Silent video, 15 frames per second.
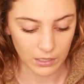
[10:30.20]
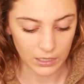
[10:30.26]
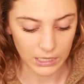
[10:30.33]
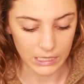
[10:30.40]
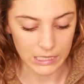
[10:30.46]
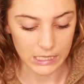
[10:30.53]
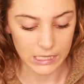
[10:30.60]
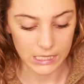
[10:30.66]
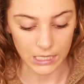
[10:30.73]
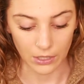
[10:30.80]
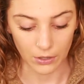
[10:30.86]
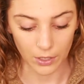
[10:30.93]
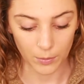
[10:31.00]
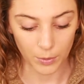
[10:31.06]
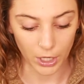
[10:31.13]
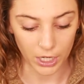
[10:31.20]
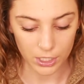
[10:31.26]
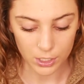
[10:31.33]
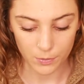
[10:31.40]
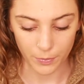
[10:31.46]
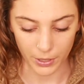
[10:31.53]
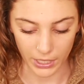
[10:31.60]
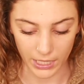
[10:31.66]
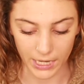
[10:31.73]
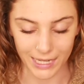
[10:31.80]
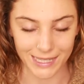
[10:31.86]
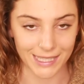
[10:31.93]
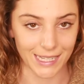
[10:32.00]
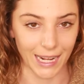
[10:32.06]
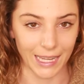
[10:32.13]
concealer brush, but
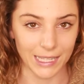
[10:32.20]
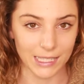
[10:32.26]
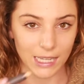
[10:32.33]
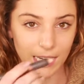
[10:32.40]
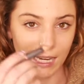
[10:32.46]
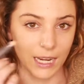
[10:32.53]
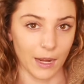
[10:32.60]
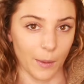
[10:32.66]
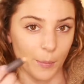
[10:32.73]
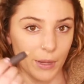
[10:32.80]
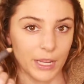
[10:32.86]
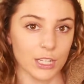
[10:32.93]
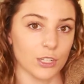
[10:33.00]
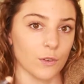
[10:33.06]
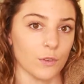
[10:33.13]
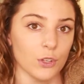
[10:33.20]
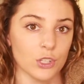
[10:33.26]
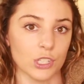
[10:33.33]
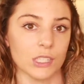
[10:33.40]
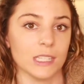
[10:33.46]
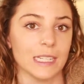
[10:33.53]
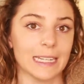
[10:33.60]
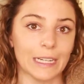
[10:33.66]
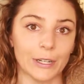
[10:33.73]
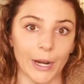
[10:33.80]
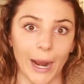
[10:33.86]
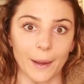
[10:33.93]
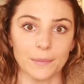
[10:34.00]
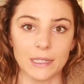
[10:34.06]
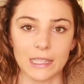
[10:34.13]
it's nice like in a pinch if you just
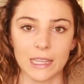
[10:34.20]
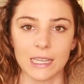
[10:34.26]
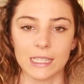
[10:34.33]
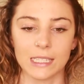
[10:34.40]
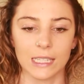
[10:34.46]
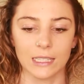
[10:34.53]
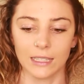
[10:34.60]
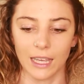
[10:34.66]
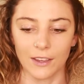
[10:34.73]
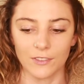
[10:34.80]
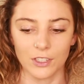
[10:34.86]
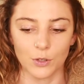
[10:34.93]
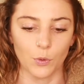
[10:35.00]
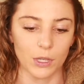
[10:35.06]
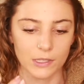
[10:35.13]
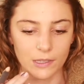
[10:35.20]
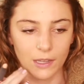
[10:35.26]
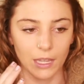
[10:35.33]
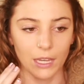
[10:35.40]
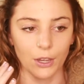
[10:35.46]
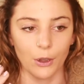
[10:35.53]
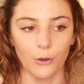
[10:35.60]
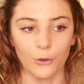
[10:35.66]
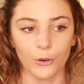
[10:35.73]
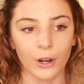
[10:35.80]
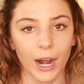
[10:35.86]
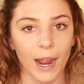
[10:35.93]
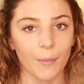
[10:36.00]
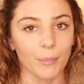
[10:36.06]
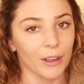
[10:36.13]
grabbed this and left. It wasn't like, oh
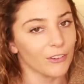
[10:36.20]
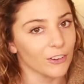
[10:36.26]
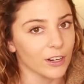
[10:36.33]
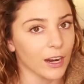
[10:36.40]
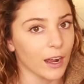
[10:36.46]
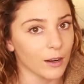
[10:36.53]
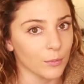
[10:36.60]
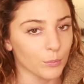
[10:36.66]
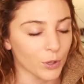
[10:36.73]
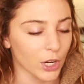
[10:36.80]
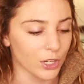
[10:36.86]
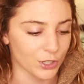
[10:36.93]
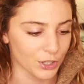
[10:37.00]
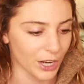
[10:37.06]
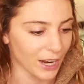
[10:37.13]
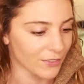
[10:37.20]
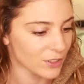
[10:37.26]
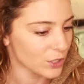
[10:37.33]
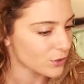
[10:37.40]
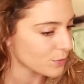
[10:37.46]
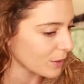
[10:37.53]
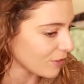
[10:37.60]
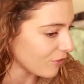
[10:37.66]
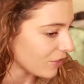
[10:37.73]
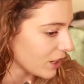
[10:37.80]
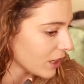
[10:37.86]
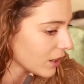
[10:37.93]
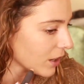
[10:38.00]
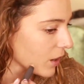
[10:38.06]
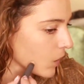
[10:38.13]
crap, I forgot a brush or I have to use my
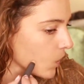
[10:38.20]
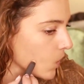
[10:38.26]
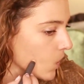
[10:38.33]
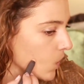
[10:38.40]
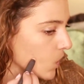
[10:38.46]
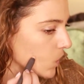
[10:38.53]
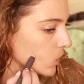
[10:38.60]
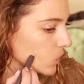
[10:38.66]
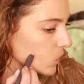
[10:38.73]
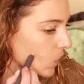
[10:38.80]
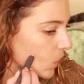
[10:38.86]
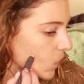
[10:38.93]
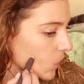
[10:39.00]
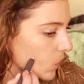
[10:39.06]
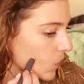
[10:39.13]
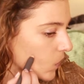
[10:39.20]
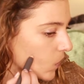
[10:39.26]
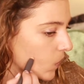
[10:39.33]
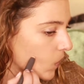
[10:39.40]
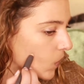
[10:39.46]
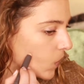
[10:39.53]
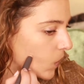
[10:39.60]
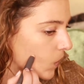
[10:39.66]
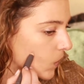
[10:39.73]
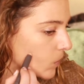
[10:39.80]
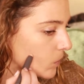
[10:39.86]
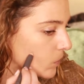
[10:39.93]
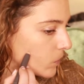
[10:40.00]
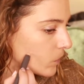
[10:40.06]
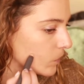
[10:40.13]
finger. So
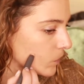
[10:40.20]
I